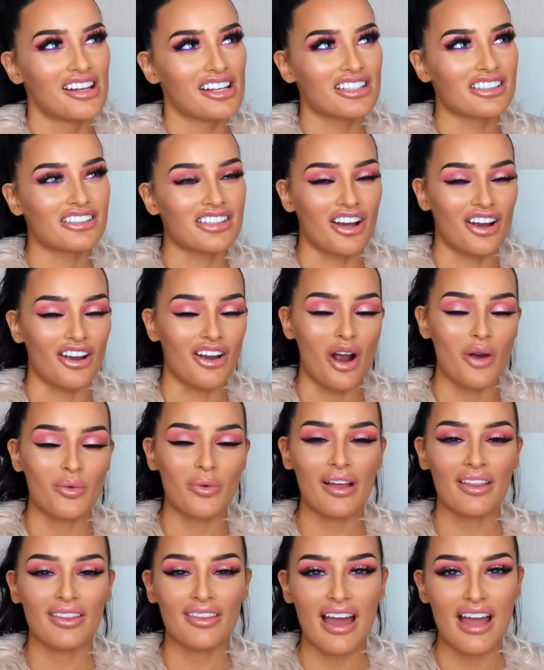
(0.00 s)
so I
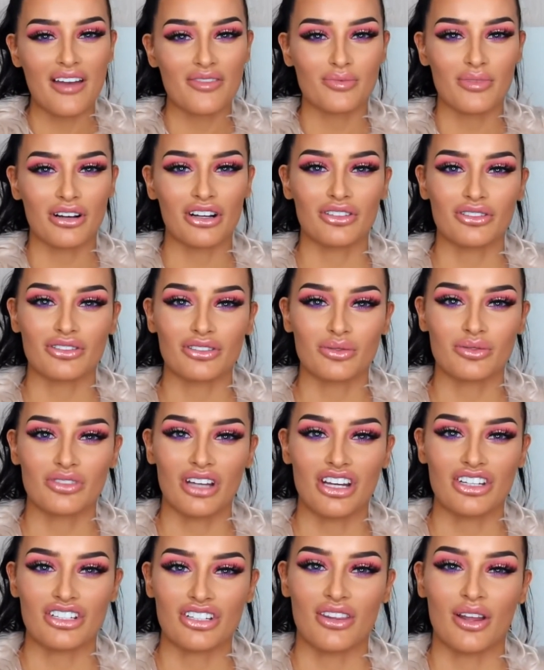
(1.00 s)
went there for my
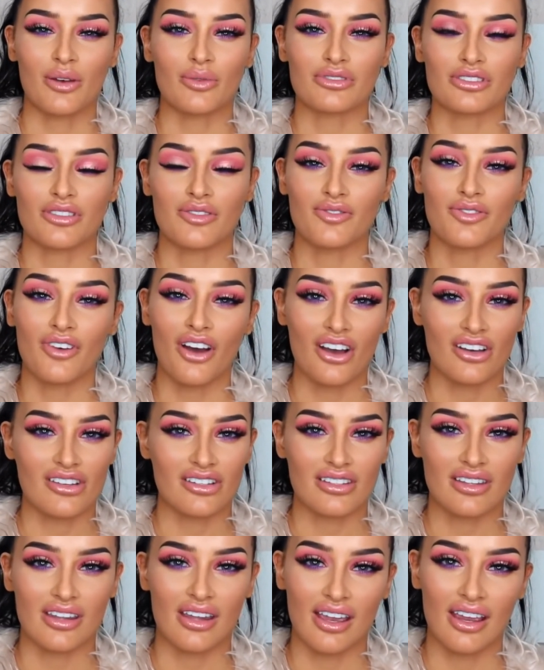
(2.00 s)
consultation. That was the
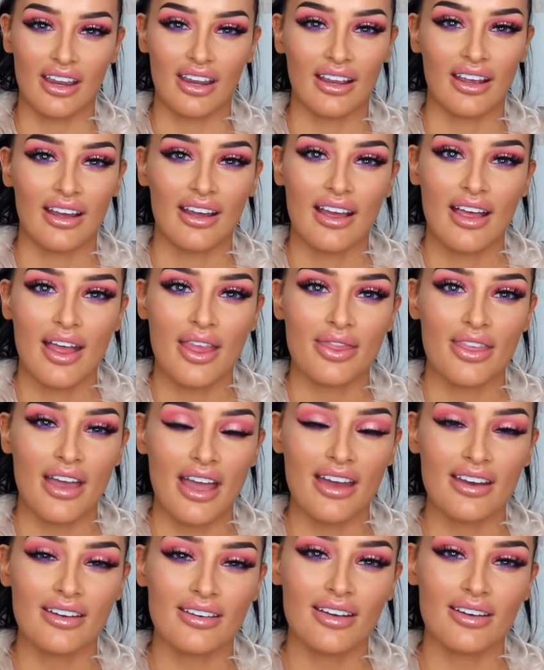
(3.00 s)
first thing.
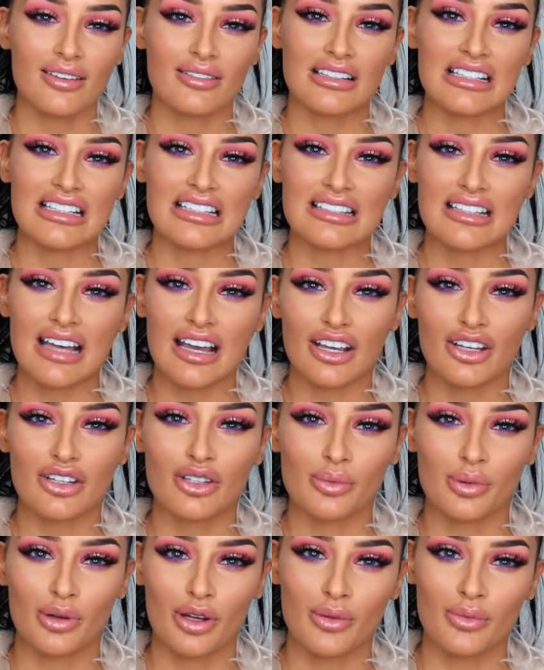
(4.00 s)
Then the second
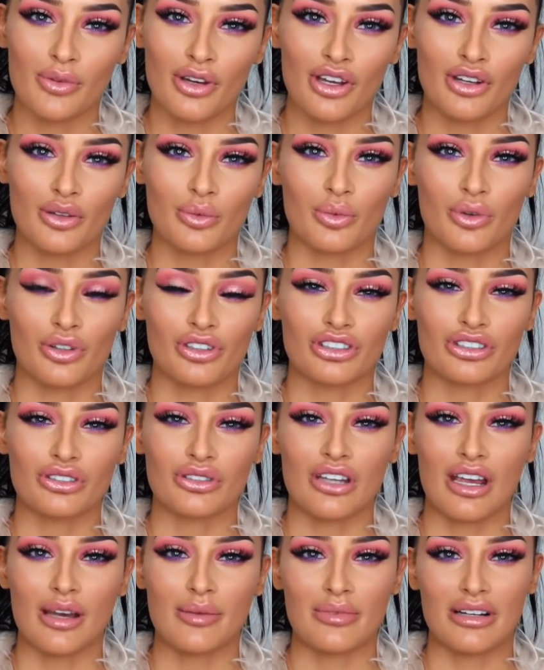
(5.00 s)
appointment was
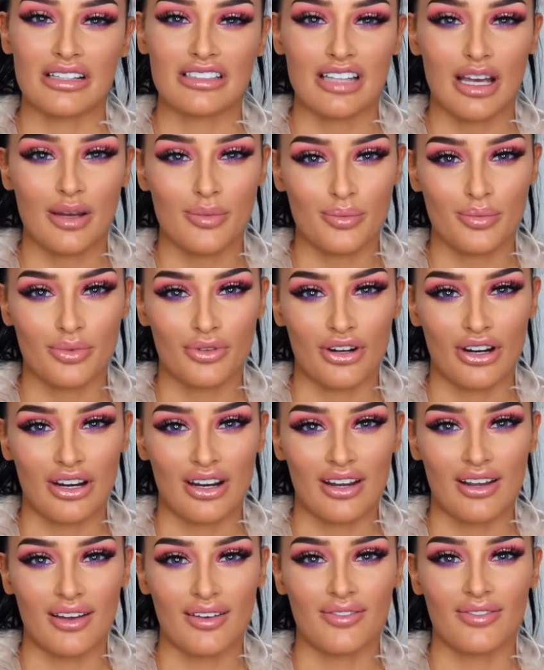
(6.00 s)
to get my
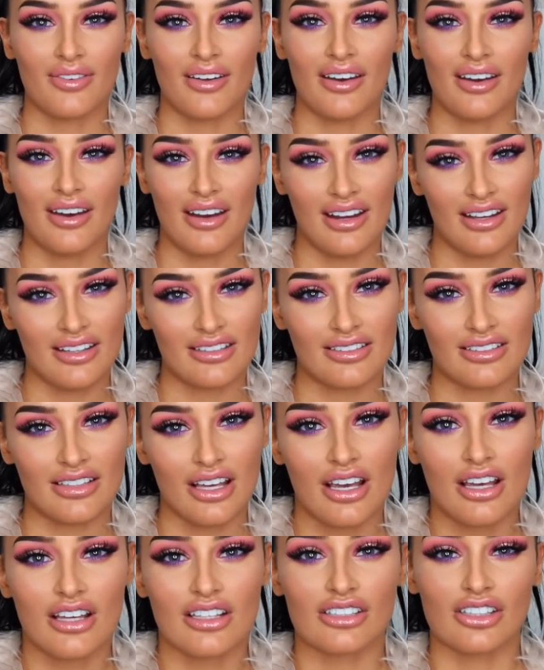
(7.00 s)
temporary veneers.
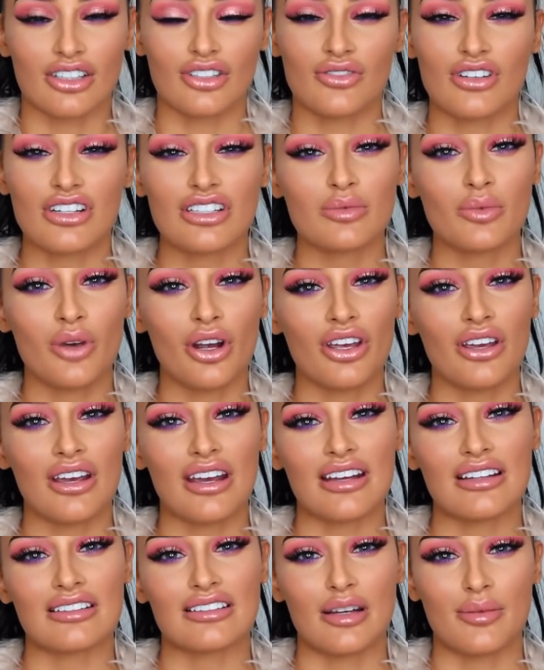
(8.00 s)
So the reason why you
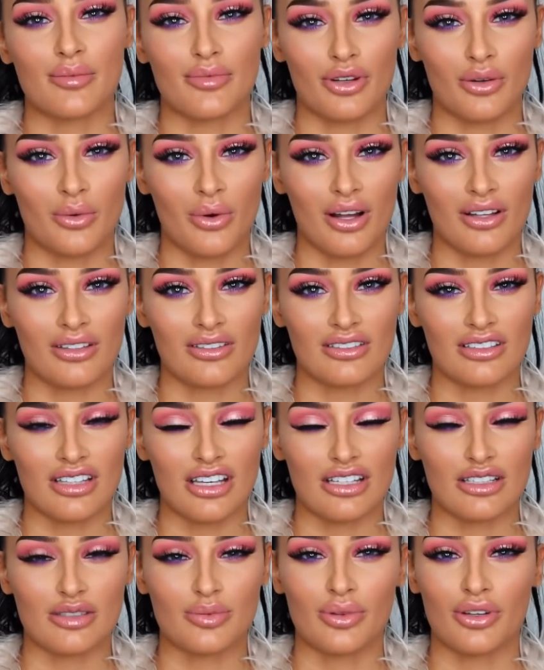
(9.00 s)
get your temporary ones
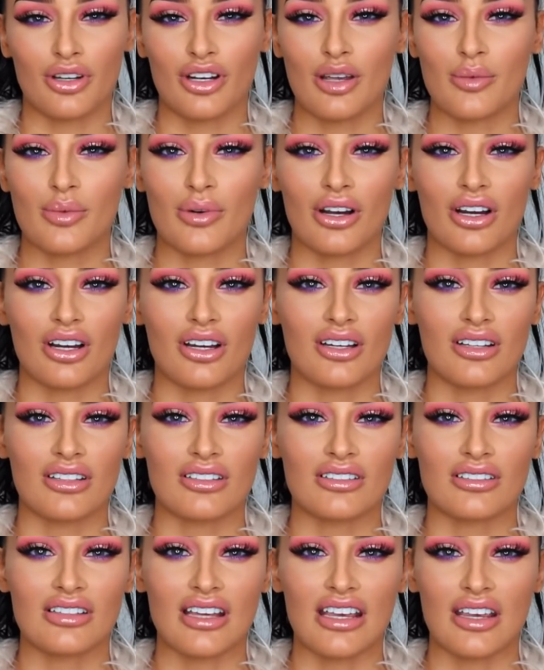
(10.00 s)
is purely
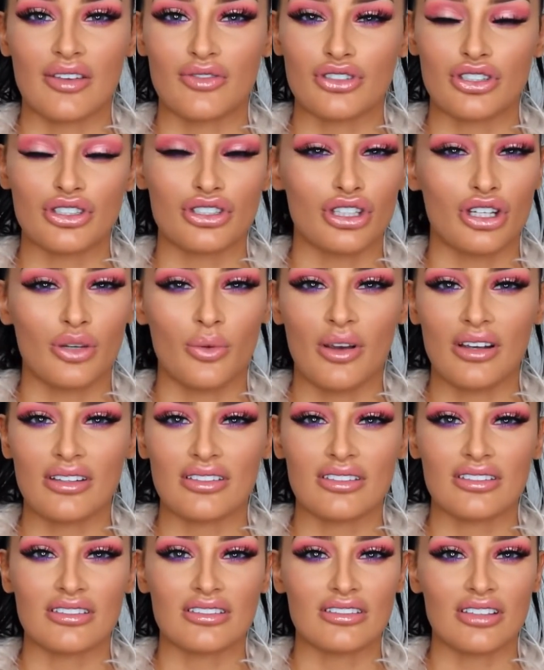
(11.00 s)
because it gives you 2
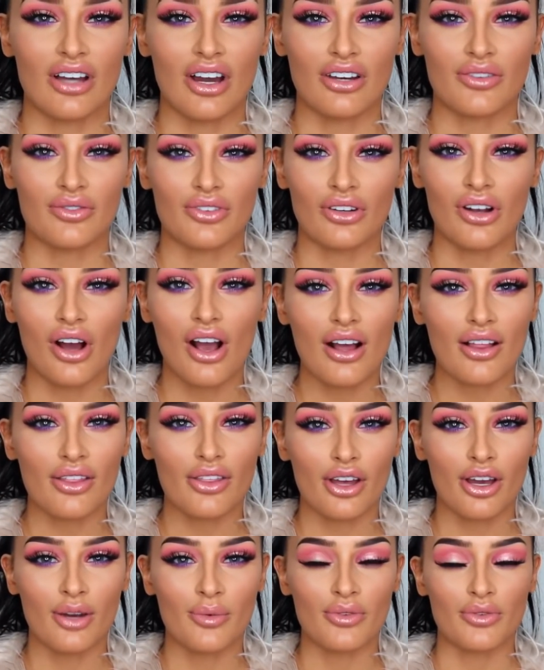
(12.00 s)
weeks to decide if you like
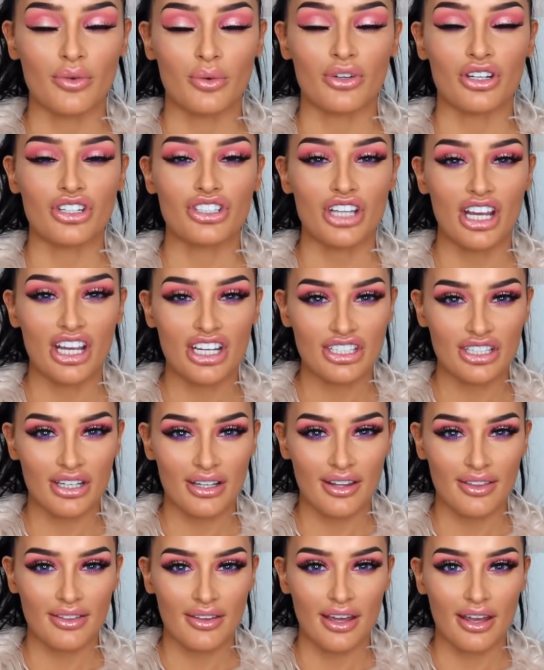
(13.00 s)
them, if you want to change
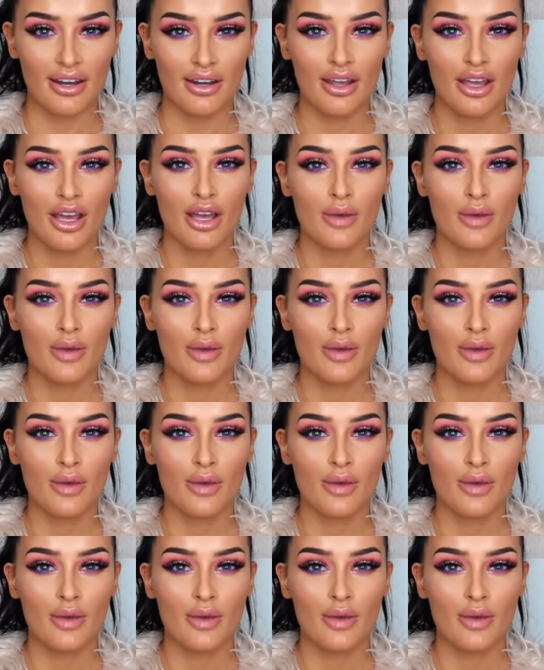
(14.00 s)
anything,